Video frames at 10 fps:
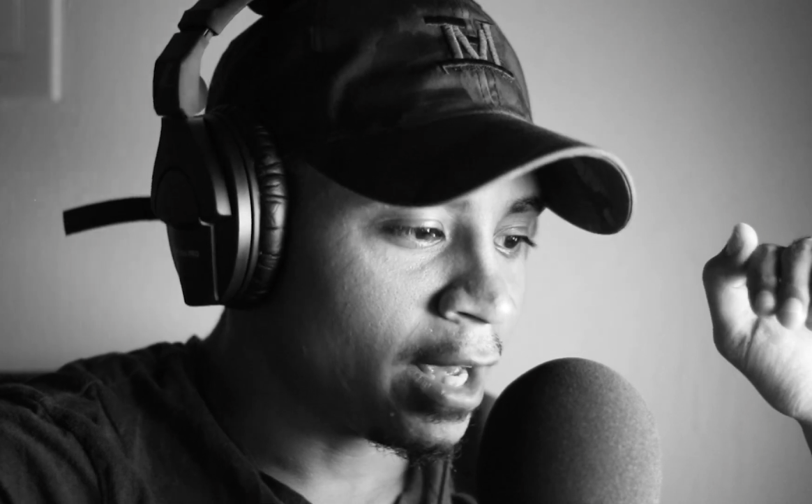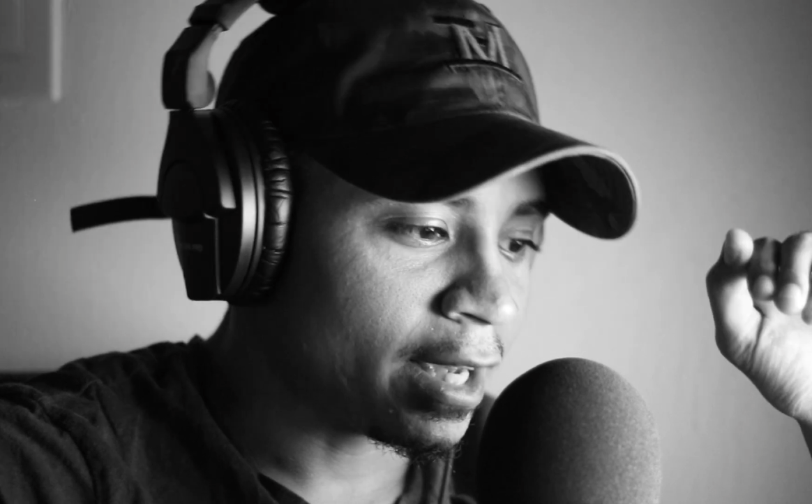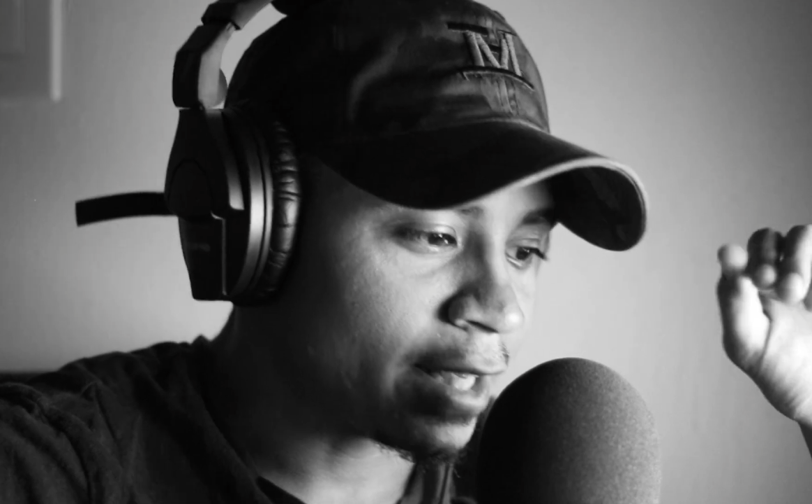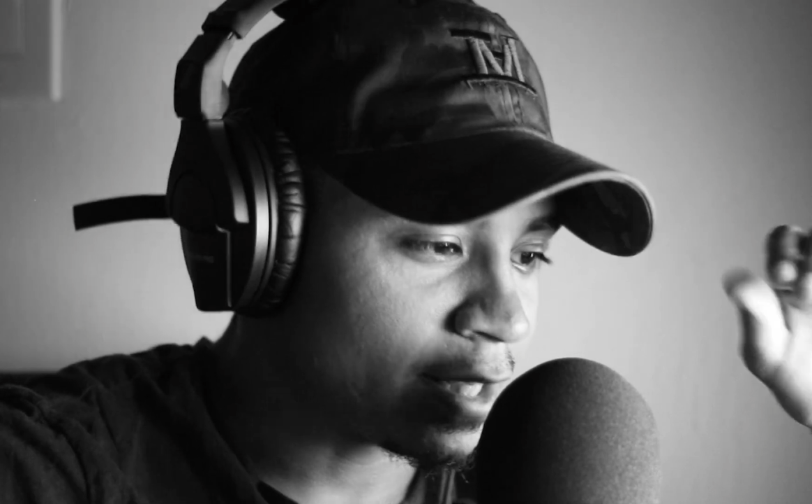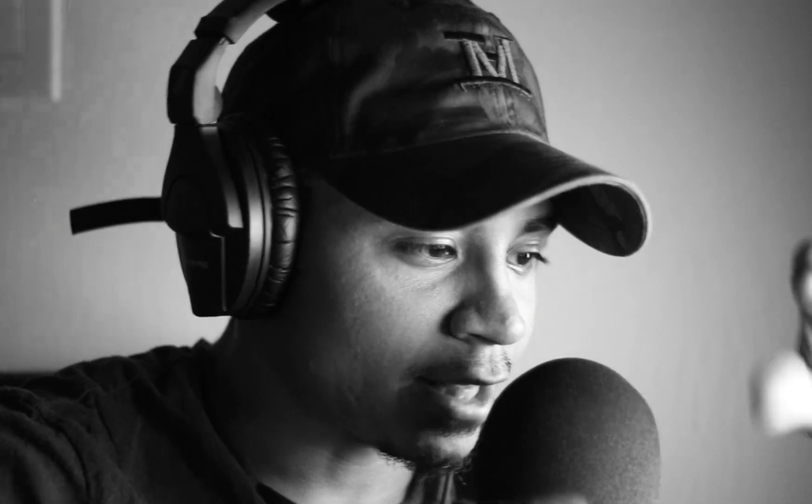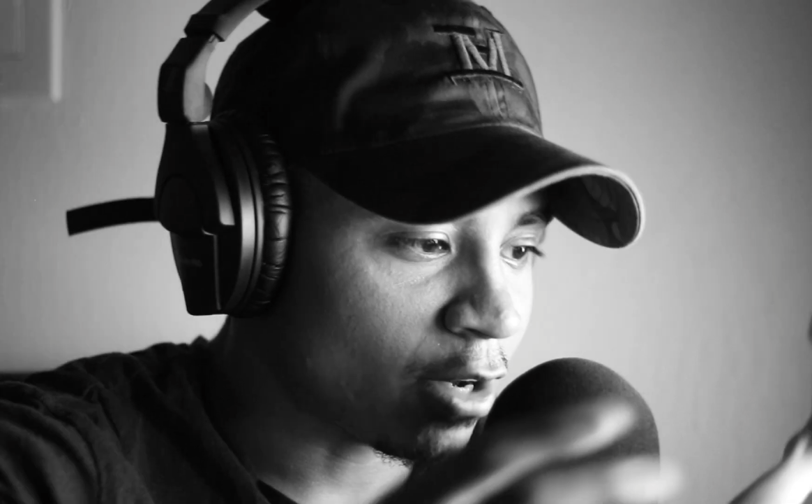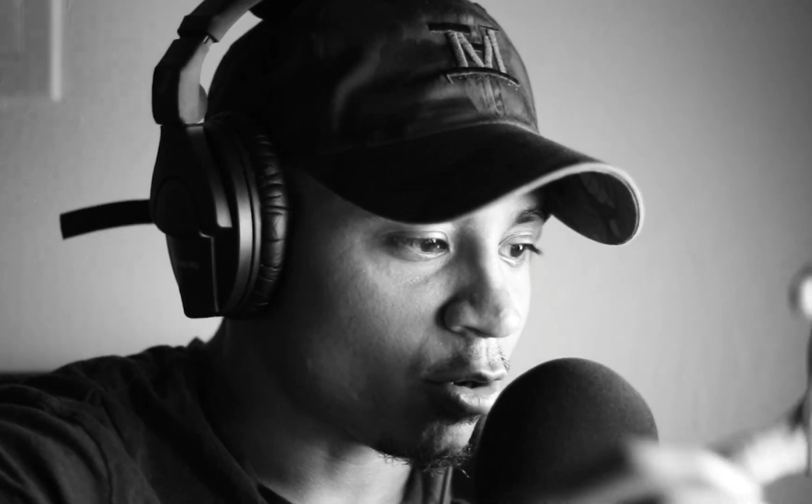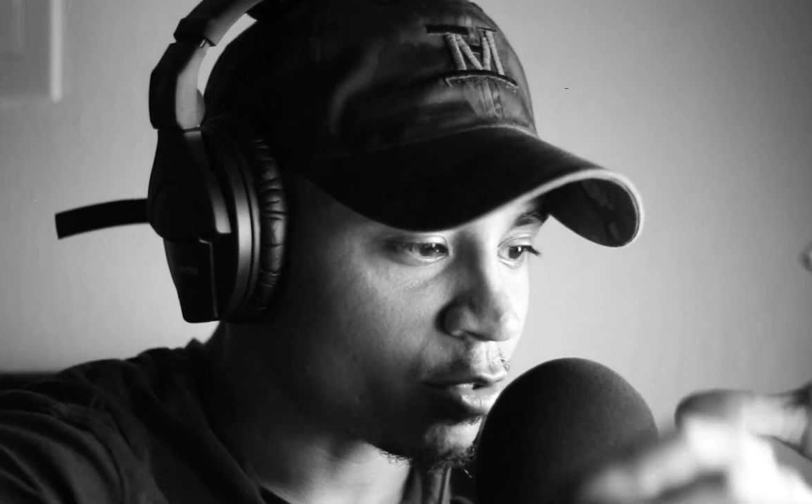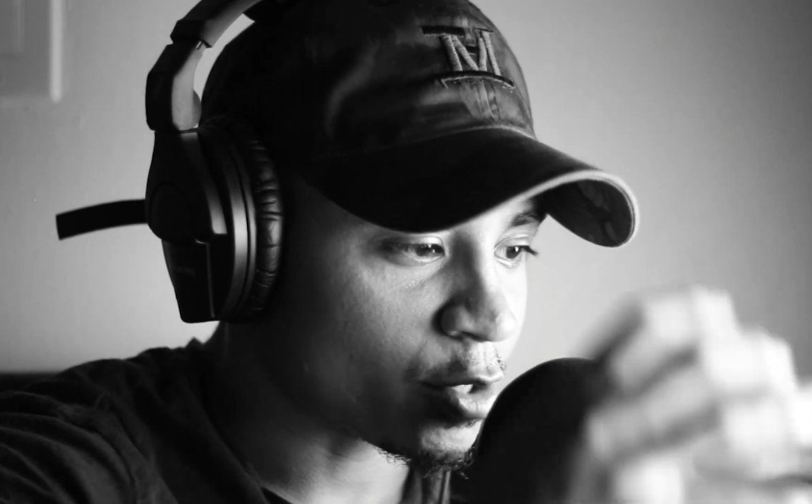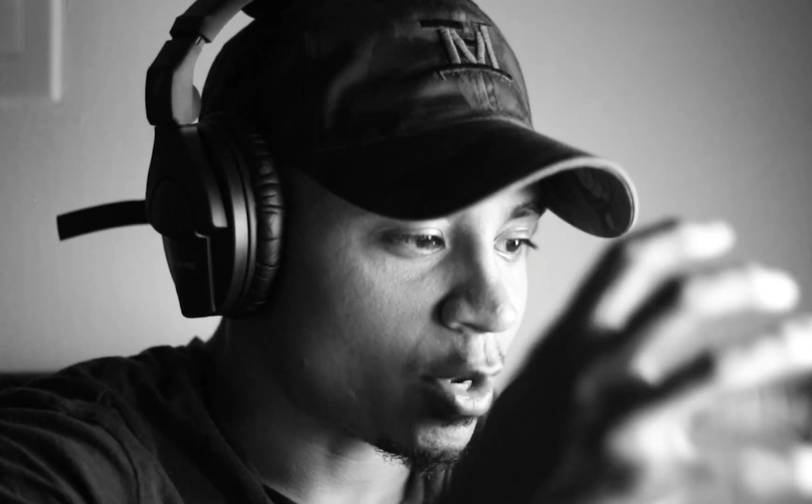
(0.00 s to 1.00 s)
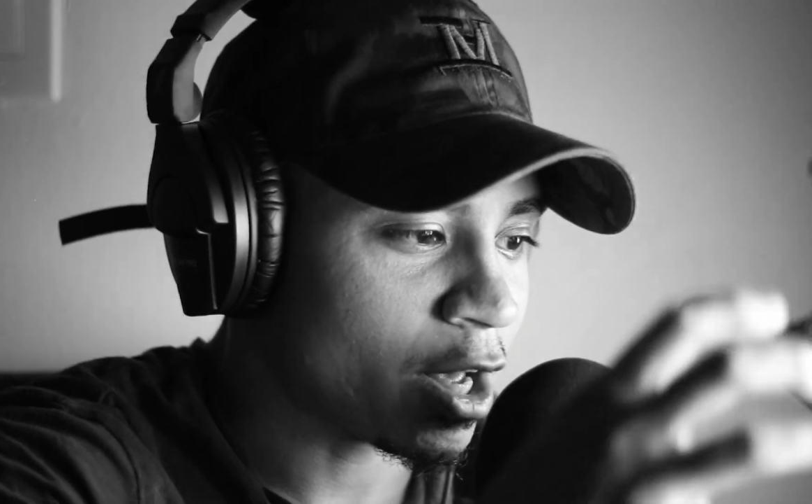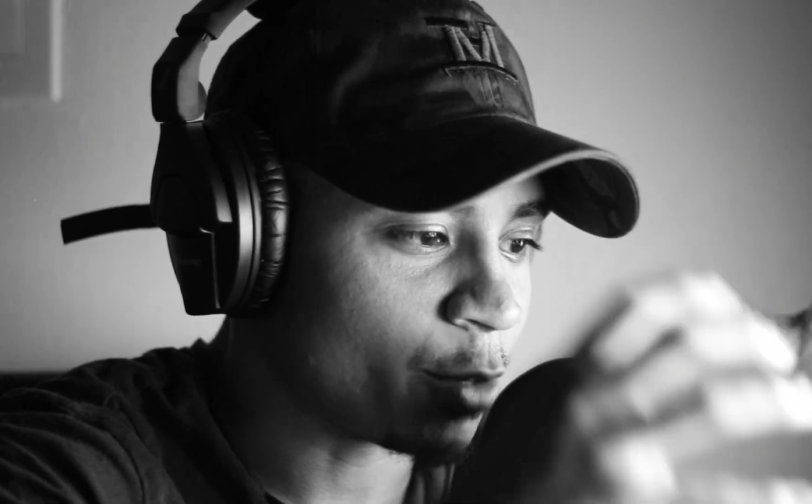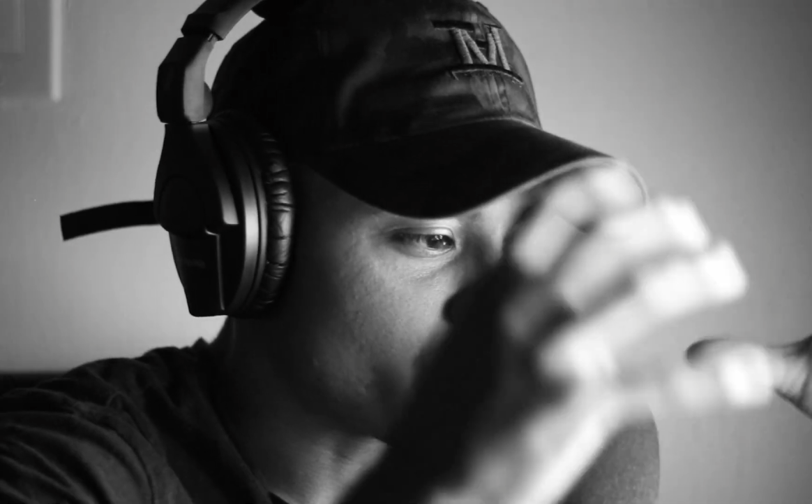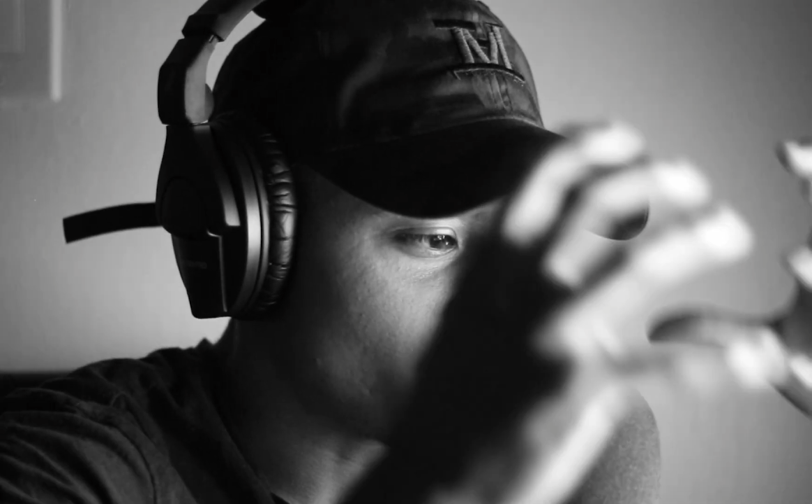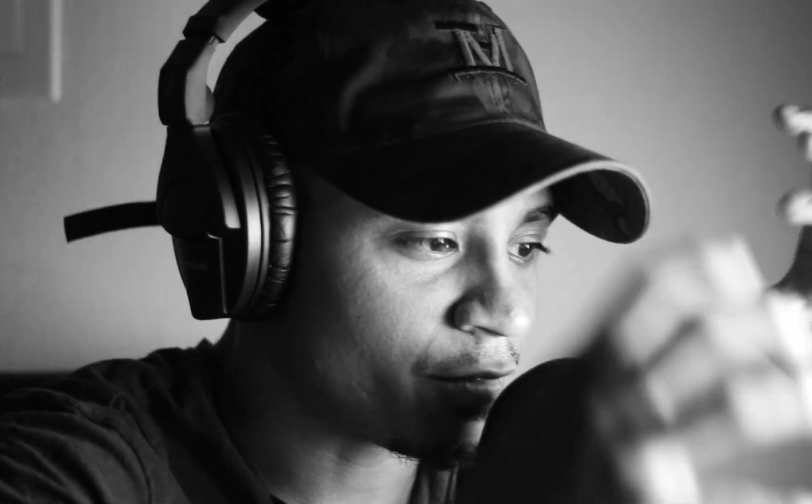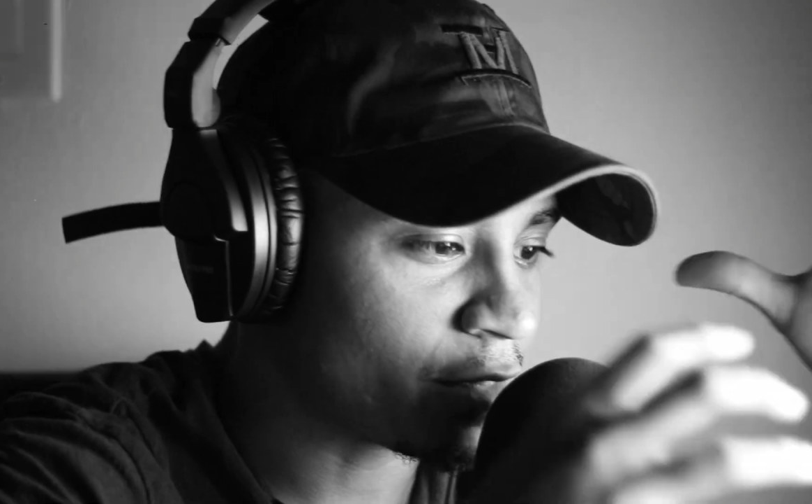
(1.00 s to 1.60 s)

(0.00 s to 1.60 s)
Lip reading: Again, that also helps with